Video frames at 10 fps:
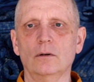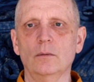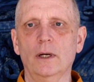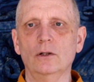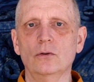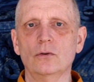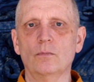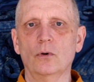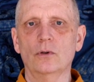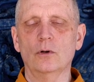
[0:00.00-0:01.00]
you might lose
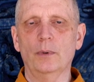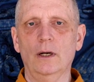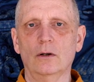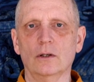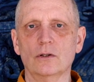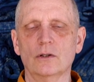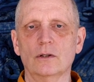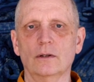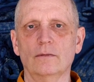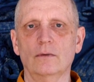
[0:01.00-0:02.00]
both your parents
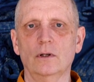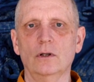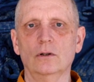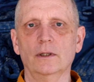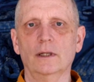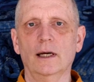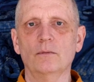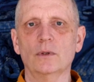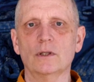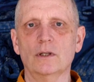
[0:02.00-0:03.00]
very early in life,
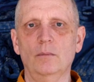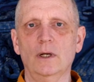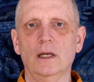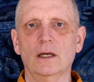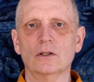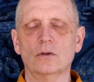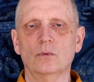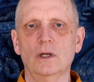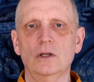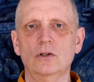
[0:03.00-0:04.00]
but somebody has to
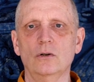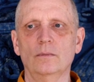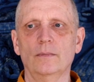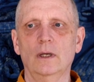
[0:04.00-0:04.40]
raise you.